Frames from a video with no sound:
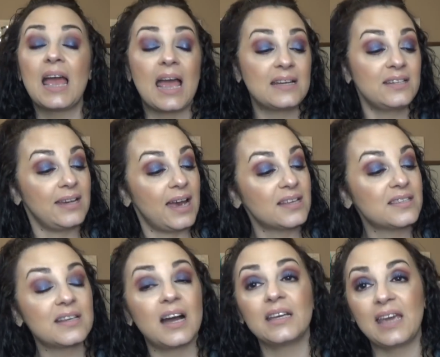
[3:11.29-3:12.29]
And
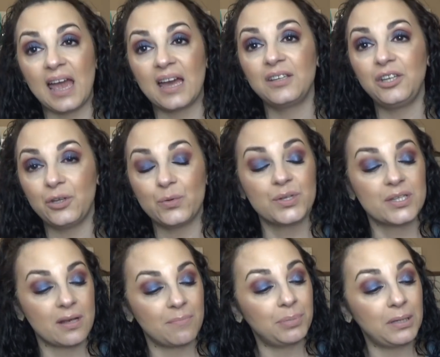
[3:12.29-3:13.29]
yes, I can use
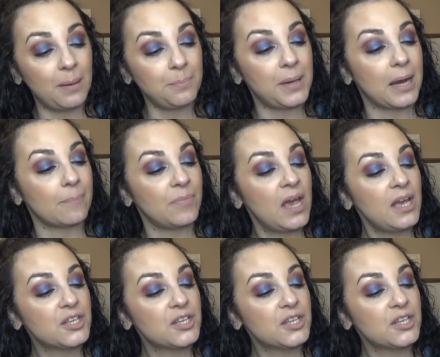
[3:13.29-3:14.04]
some plumping.